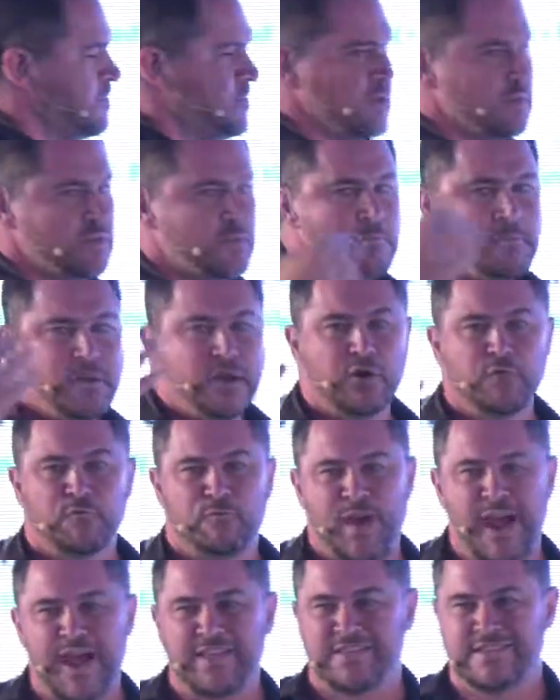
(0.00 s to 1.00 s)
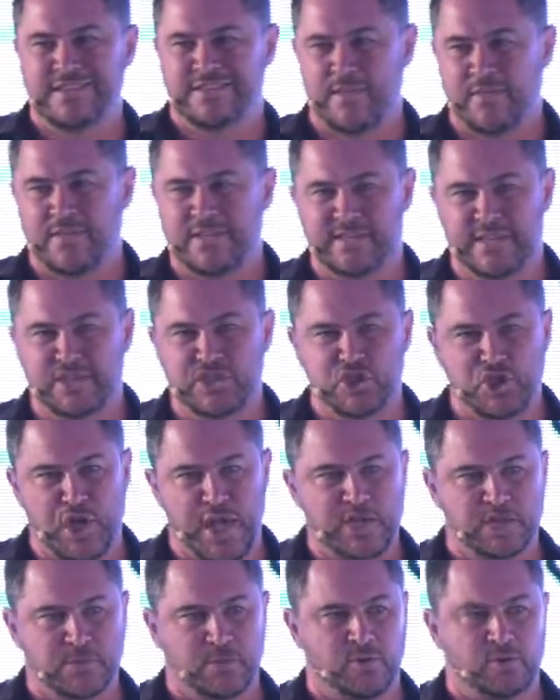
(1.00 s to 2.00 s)
know, the mere fact that something's
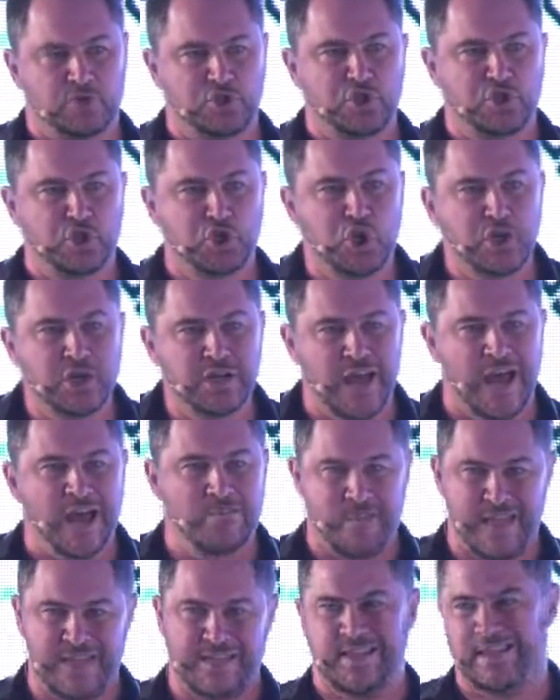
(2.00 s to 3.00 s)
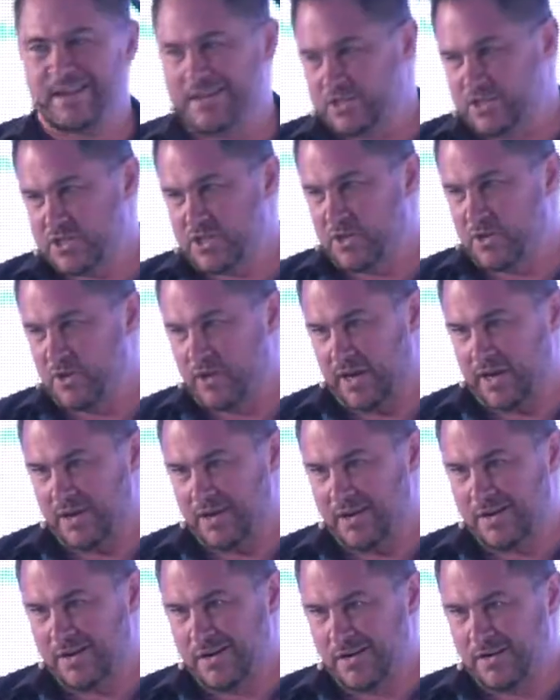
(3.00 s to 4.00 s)
exchangeable should not make it a security.
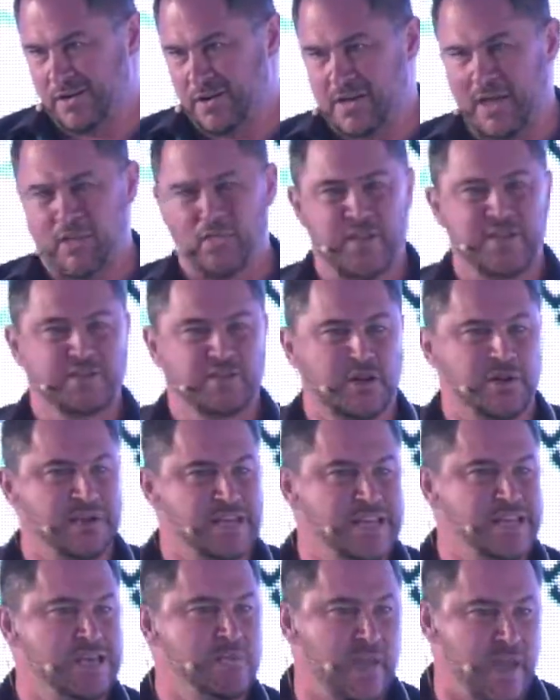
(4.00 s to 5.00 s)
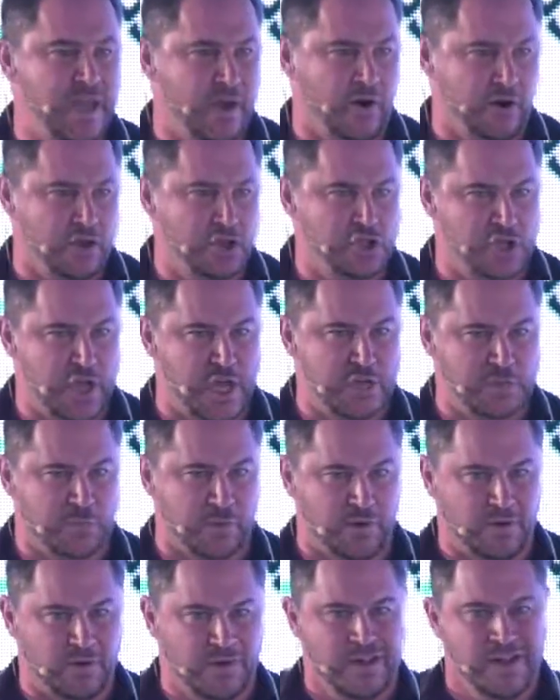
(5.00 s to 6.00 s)
Okay, things on eBay are
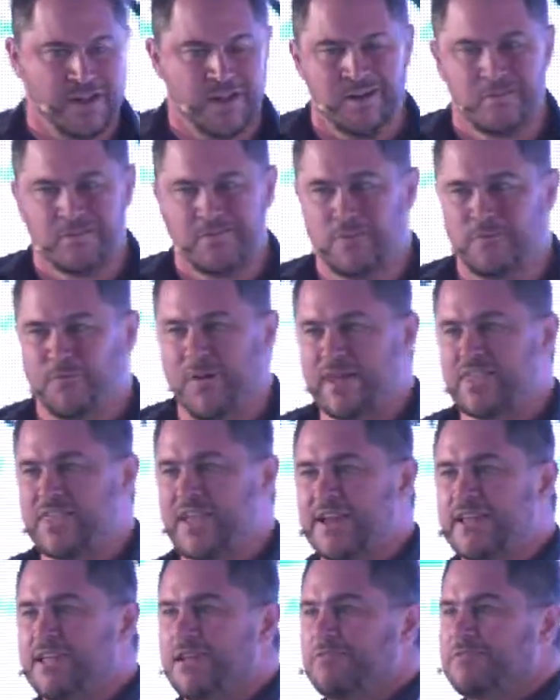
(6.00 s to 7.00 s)
exchangeable. The fact that, you know,